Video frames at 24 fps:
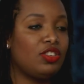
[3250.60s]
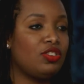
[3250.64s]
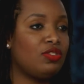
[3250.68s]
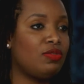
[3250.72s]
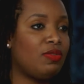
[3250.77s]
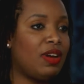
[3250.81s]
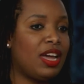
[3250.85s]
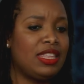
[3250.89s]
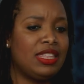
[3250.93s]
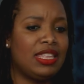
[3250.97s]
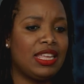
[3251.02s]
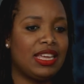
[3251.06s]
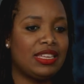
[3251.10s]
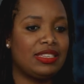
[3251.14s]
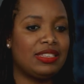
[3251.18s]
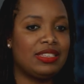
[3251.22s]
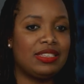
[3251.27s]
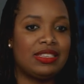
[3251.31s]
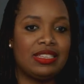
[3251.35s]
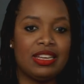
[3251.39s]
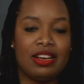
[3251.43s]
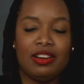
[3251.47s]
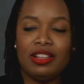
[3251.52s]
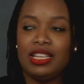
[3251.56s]
Do I
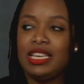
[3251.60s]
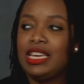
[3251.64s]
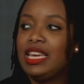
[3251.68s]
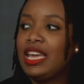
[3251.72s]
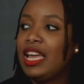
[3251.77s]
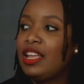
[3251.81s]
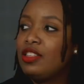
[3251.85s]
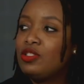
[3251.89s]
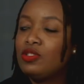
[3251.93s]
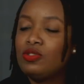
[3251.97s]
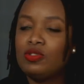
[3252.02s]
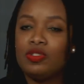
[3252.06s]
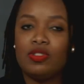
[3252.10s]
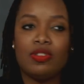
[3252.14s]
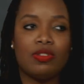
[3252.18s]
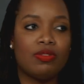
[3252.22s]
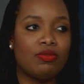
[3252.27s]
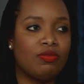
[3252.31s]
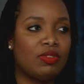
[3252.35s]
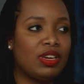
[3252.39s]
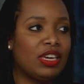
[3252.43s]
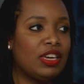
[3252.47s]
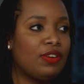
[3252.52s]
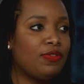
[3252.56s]
necessarily get those
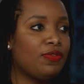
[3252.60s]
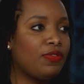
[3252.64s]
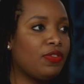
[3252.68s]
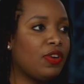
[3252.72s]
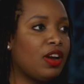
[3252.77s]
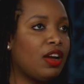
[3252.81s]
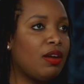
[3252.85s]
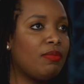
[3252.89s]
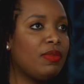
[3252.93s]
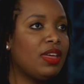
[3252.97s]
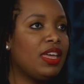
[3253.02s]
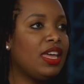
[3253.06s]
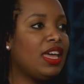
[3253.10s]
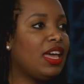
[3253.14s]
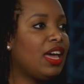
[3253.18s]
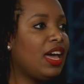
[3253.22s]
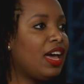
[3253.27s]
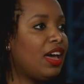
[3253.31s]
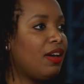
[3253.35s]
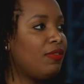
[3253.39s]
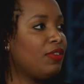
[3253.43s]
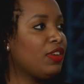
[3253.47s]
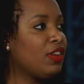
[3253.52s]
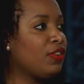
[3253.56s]
three from
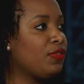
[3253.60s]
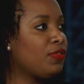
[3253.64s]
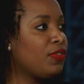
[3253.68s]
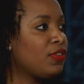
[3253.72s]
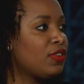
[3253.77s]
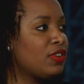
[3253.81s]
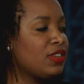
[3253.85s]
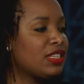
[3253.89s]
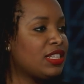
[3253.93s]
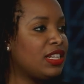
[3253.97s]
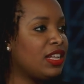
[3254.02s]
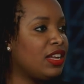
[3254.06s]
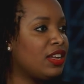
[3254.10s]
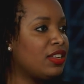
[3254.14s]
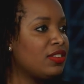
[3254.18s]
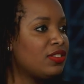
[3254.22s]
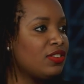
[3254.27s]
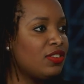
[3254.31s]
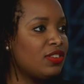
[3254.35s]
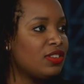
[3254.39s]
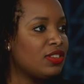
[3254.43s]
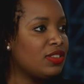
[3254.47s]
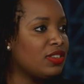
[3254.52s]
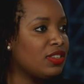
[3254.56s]
having a
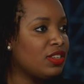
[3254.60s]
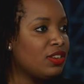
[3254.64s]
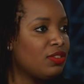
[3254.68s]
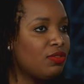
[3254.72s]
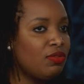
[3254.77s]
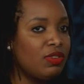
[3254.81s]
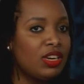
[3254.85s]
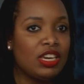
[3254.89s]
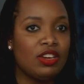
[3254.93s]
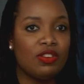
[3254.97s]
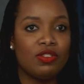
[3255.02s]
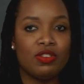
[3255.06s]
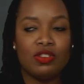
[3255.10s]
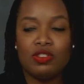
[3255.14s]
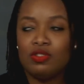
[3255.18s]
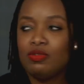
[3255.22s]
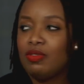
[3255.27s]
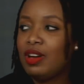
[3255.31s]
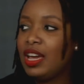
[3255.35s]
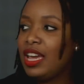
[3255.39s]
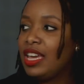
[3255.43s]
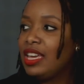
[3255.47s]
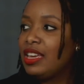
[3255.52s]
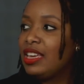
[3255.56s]
first-class honors degree, or
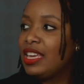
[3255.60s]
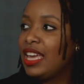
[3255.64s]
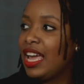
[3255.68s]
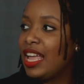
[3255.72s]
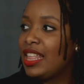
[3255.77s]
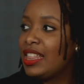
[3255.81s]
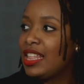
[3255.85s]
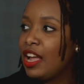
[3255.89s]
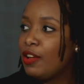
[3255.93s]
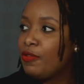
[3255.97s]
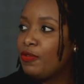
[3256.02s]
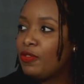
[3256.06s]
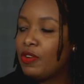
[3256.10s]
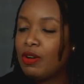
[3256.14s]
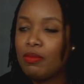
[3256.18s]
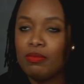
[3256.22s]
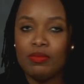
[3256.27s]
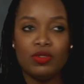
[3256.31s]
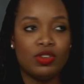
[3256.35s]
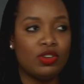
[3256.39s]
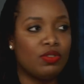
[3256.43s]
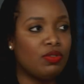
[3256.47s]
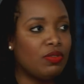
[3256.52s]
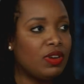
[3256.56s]
do I get that
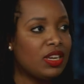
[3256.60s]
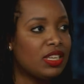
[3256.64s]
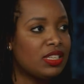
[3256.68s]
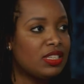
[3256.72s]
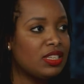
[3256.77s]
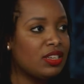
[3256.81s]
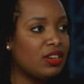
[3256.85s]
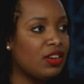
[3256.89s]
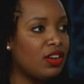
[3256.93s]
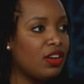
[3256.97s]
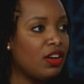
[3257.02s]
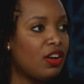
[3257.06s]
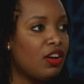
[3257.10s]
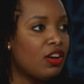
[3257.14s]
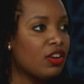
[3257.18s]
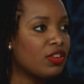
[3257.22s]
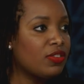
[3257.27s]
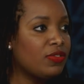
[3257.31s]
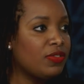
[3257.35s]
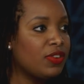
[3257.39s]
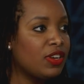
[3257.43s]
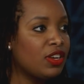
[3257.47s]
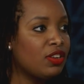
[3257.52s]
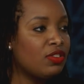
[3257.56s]
from going to
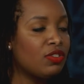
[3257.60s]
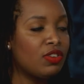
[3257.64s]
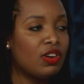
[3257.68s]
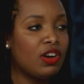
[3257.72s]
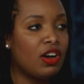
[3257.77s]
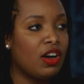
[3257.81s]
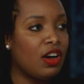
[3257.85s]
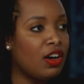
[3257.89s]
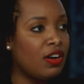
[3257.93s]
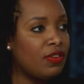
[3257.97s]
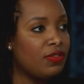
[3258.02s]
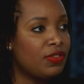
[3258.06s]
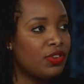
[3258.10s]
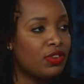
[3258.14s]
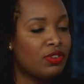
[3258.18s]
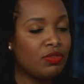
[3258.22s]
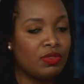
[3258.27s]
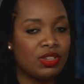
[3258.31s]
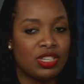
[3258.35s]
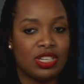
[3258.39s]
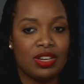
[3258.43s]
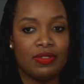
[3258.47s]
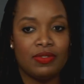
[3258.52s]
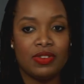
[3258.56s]
Oxford or Harvard
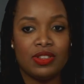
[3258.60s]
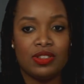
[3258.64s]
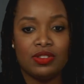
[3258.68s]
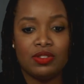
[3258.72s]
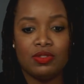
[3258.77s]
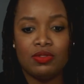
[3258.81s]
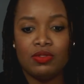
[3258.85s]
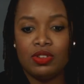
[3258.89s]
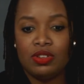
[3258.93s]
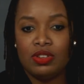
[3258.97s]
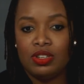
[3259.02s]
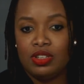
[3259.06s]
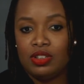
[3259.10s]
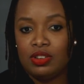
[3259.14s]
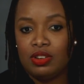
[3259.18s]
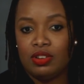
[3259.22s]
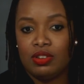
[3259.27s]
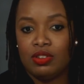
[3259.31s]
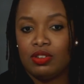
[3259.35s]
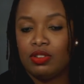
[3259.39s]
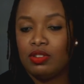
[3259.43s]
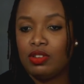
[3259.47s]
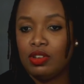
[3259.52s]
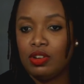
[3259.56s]
or whichever school
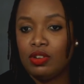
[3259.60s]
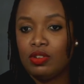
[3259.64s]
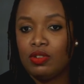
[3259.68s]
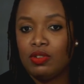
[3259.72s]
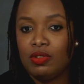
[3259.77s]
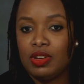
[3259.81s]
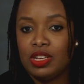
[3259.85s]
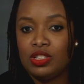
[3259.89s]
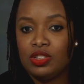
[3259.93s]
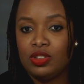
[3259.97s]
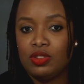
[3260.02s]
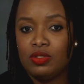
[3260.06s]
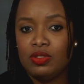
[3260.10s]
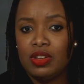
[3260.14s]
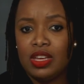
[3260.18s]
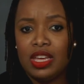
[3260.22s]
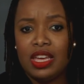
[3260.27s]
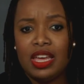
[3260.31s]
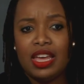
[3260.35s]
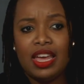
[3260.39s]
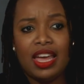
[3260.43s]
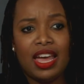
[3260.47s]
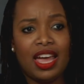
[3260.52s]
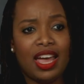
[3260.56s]
you're going to?
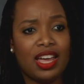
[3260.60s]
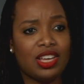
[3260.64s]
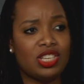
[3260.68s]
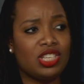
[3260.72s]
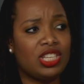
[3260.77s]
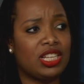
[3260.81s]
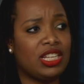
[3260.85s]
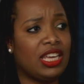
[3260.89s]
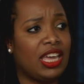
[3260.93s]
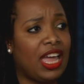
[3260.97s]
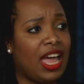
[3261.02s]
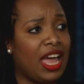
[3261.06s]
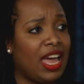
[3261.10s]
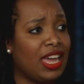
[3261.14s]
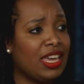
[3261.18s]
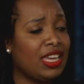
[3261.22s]
Actually,